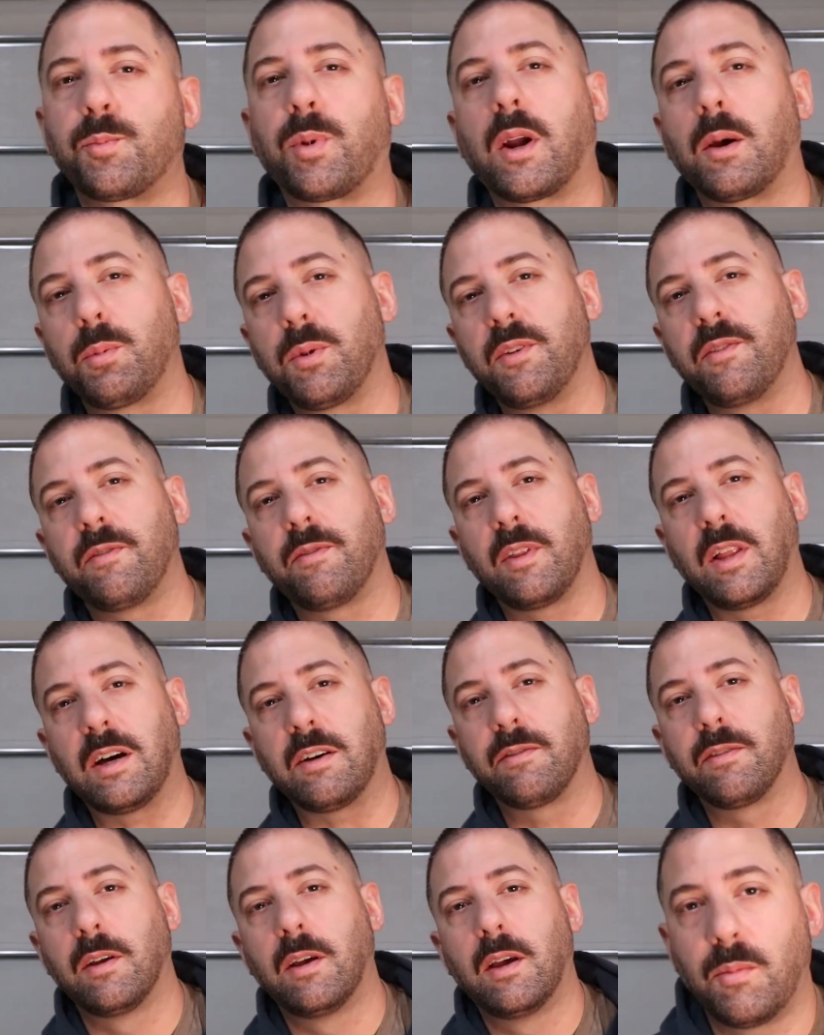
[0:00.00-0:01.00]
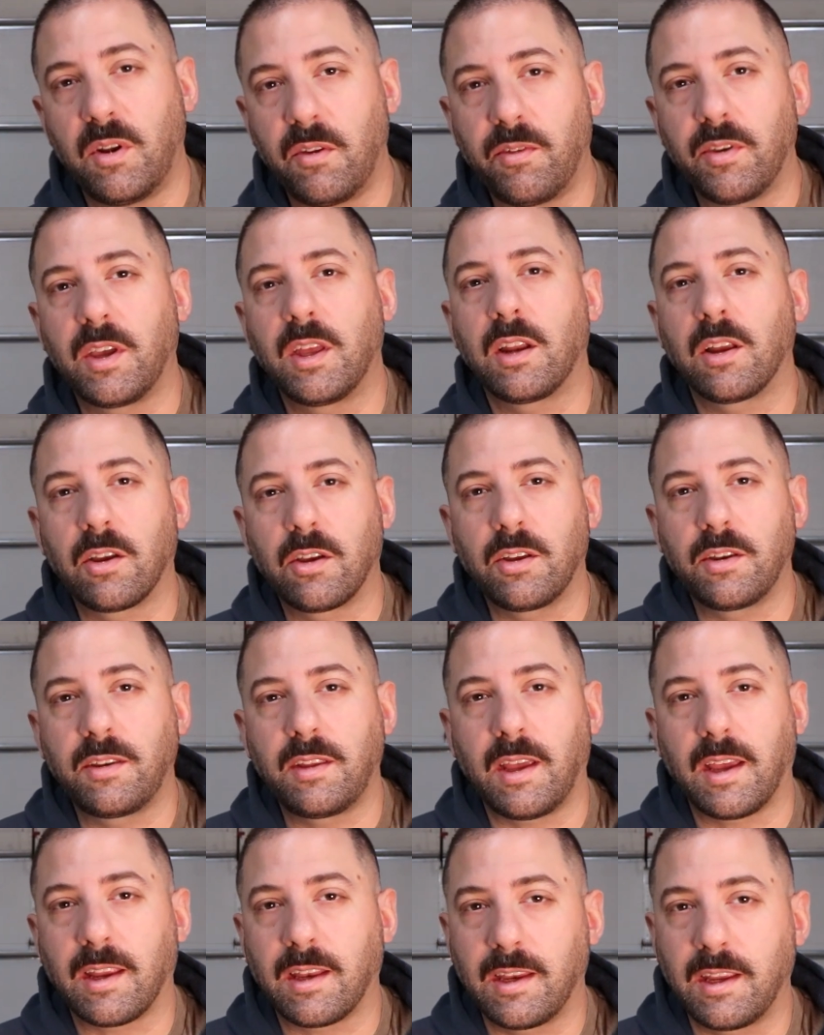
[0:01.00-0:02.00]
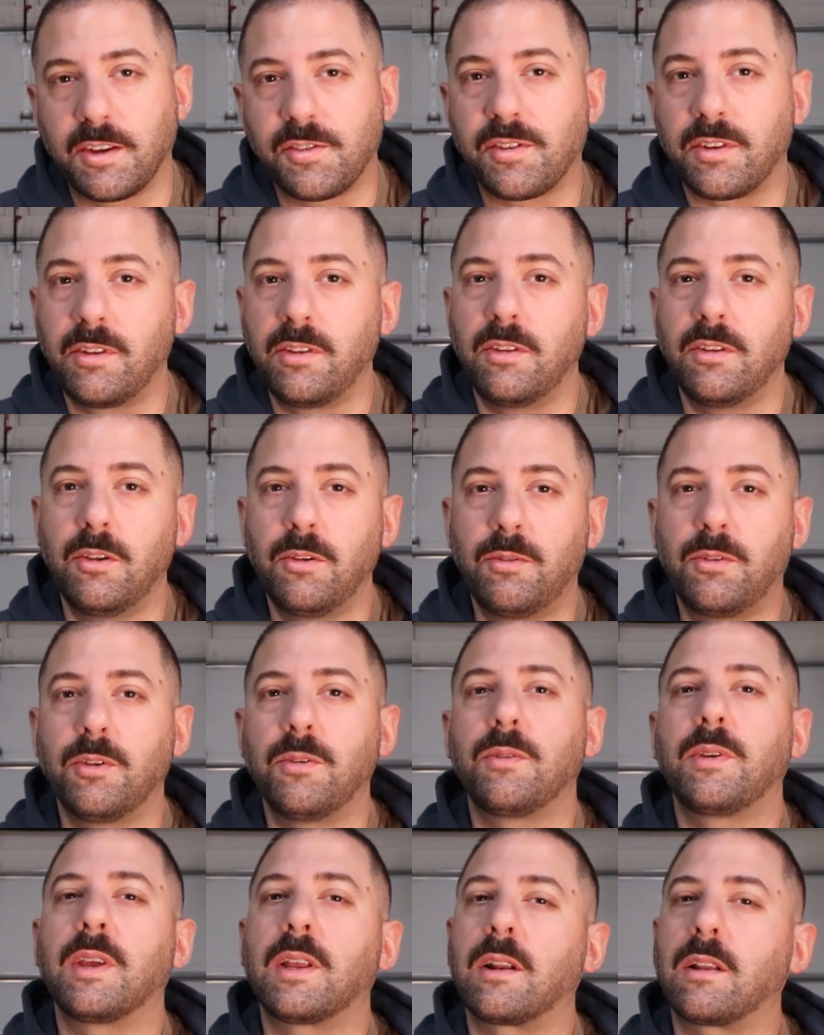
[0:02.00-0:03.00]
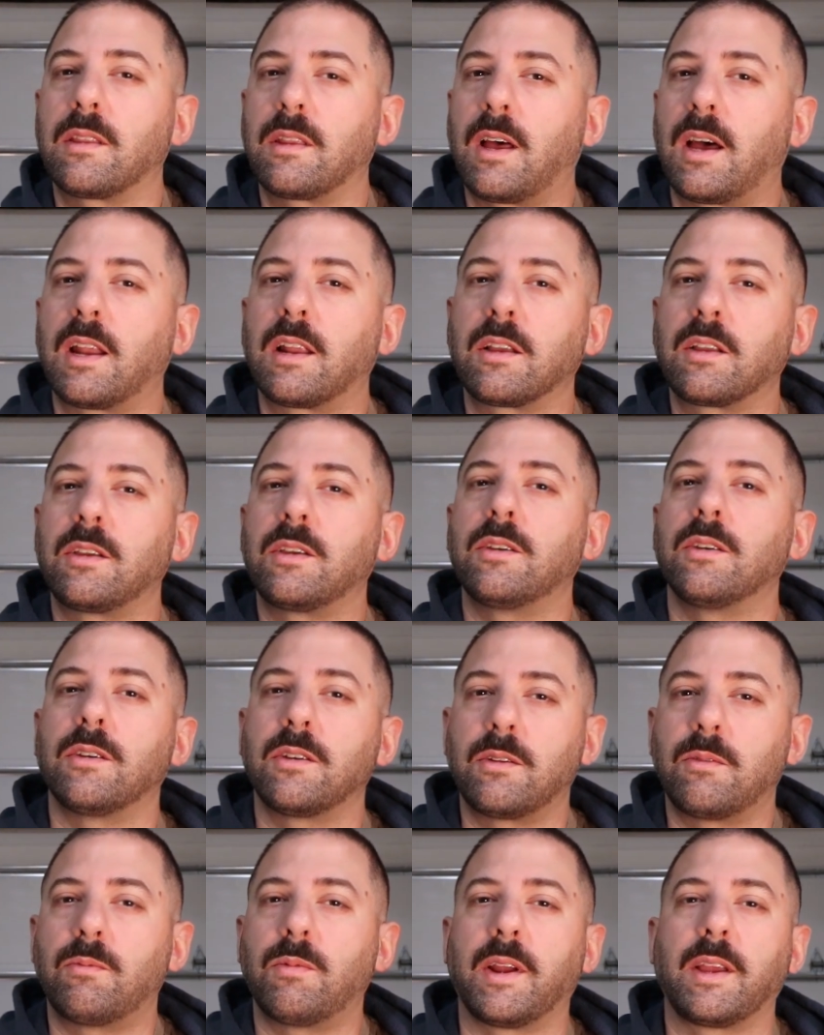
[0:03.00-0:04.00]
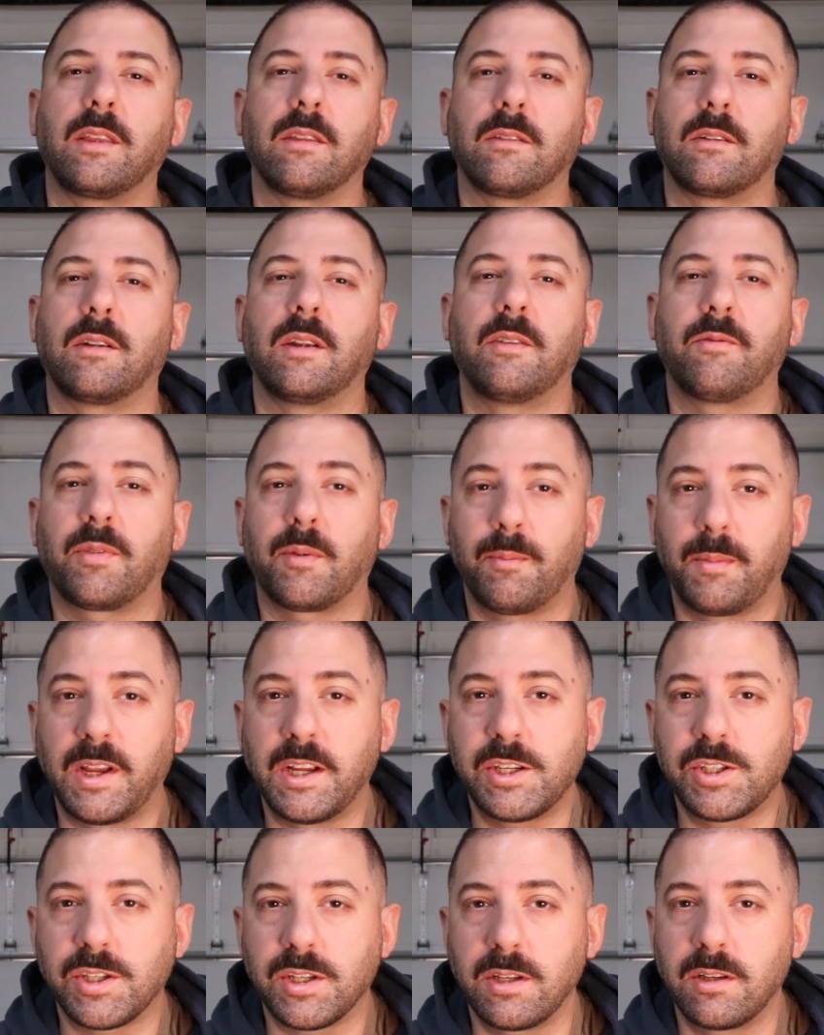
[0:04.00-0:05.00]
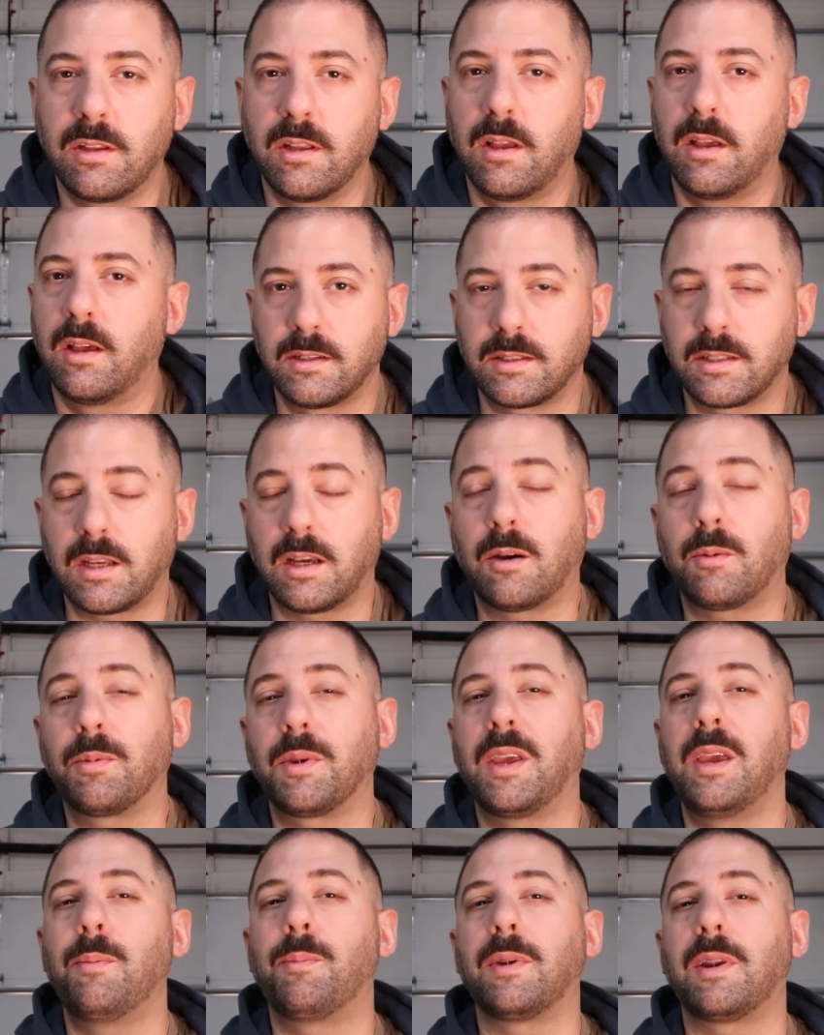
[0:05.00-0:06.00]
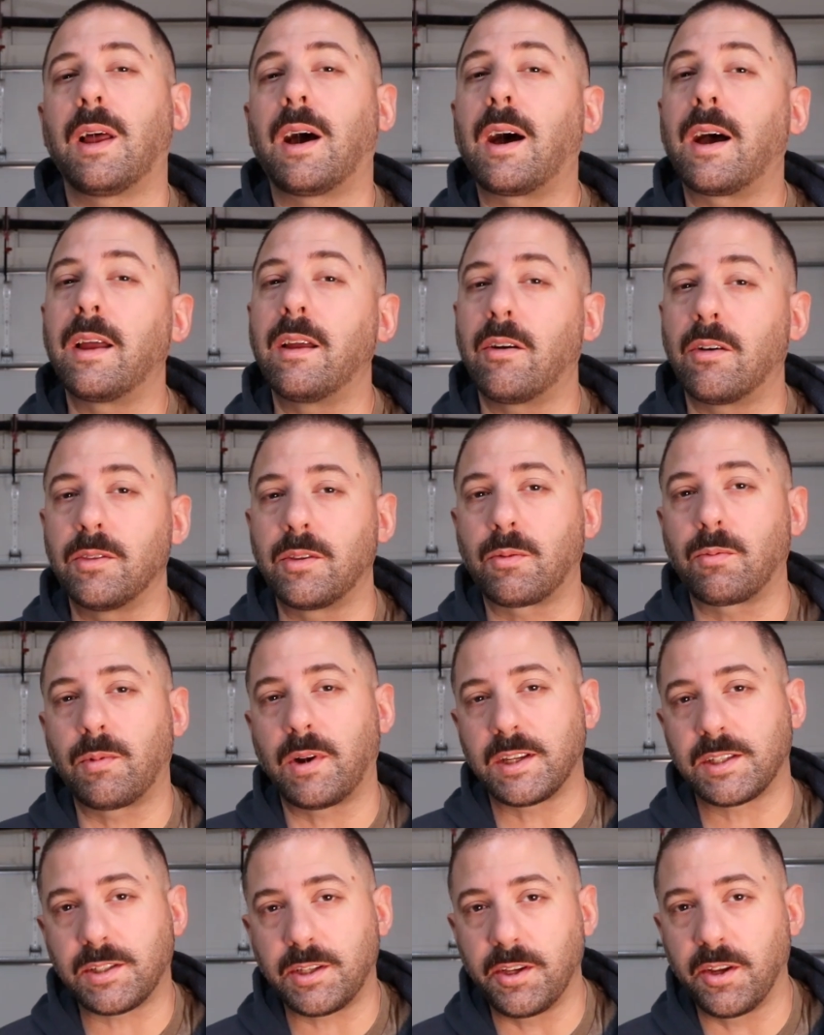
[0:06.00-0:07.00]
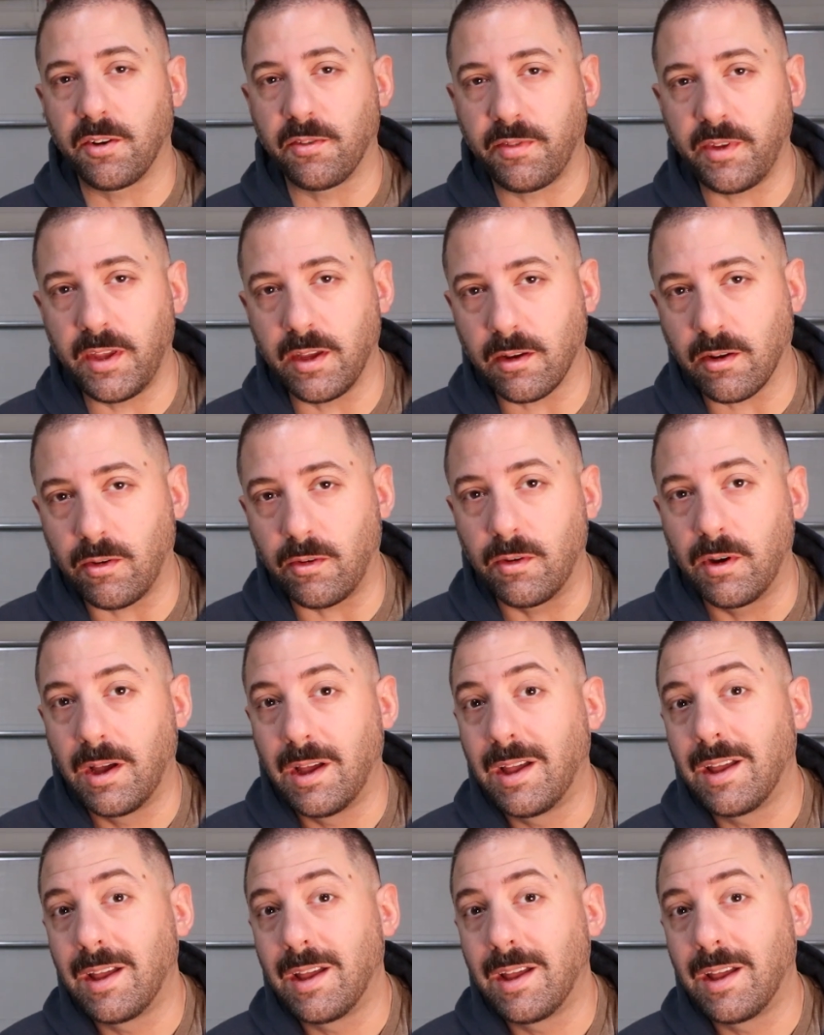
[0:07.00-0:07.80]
probably fluff, but if you get a good technician, you do get a lot of good regular information to help keep an eye on the rest of your vehicle.